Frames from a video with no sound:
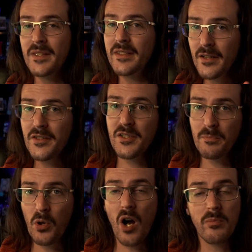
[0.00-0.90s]
there's some
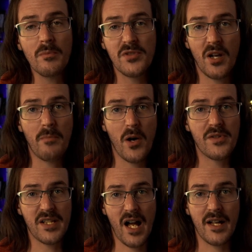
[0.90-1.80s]
problems on both
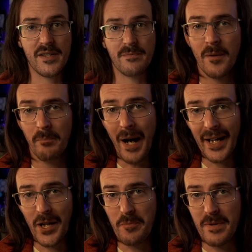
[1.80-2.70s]
sides. My
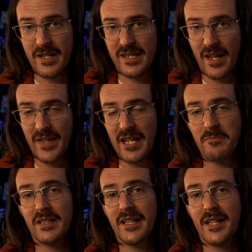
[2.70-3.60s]
hope is that the
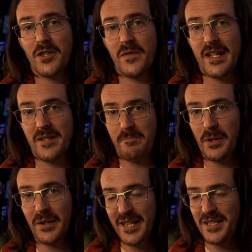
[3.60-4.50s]
emulator that is
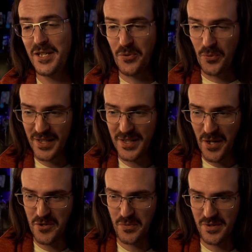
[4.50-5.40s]
built into
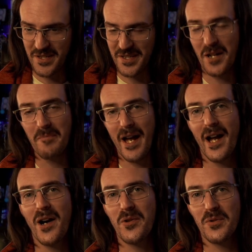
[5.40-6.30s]
Windows will
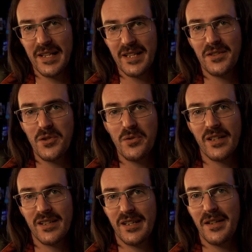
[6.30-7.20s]
somehow get to
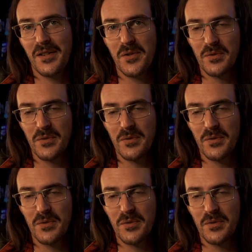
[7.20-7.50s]
continue